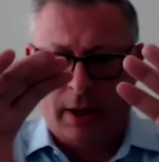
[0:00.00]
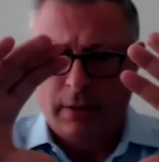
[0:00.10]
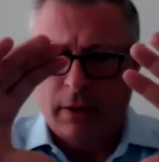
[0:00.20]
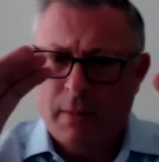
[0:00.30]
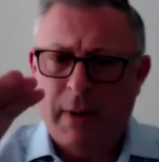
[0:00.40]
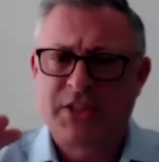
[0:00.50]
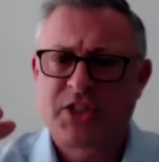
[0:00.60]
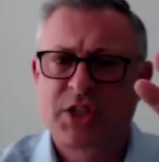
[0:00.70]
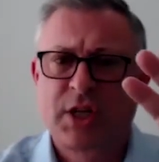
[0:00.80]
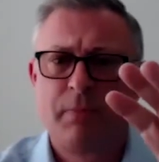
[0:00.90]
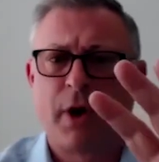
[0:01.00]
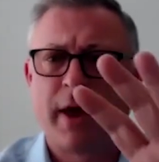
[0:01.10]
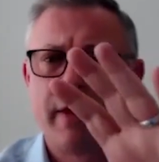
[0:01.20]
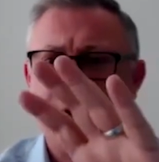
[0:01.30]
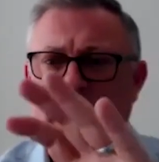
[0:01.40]
you know, my sister,
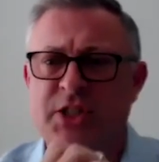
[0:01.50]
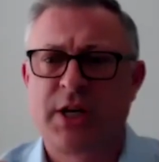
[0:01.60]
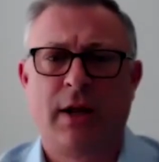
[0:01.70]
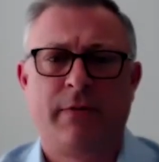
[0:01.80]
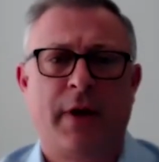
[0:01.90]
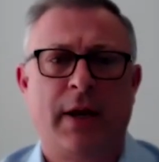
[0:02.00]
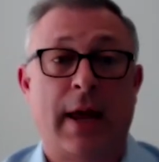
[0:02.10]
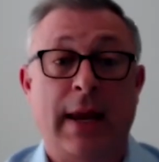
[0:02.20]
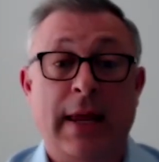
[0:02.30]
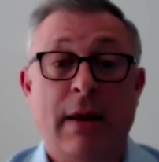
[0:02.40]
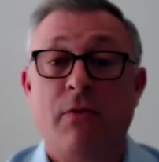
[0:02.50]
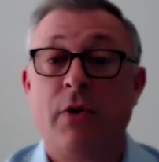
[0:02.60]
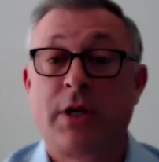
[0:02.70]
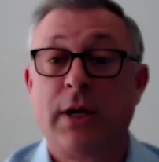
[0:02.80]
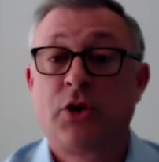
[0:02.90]
brother, myself. And, and he
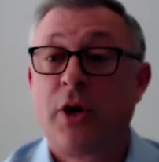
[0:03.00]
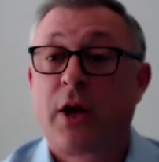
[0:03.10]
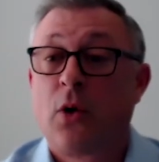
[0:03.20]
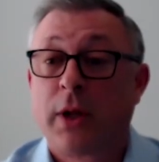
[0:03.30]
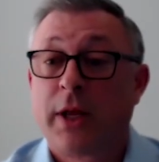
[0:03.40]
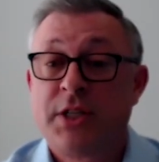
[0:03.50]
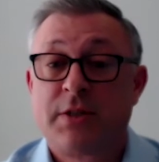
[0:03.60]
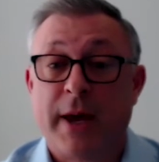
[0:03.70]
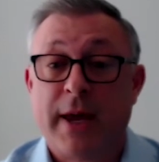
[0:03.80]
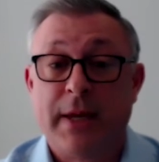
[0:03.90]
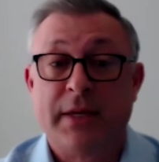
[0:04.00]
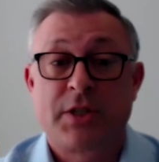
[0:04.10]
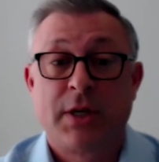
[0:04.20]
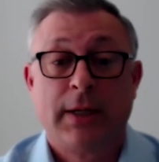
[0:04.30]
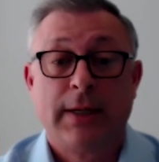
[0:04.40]
re- literally called us his
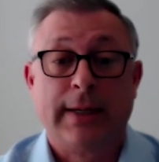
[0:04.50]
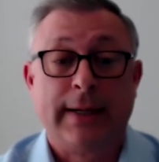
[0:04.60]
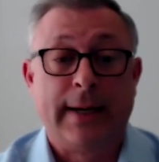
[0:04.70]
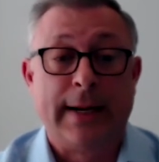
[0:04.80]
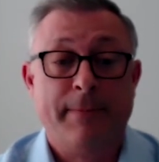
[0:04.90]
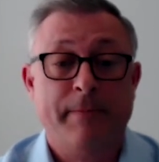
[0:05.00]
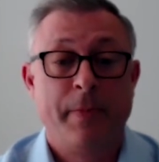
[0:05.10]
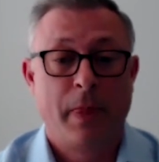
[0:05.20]
babies. Yeah. Um,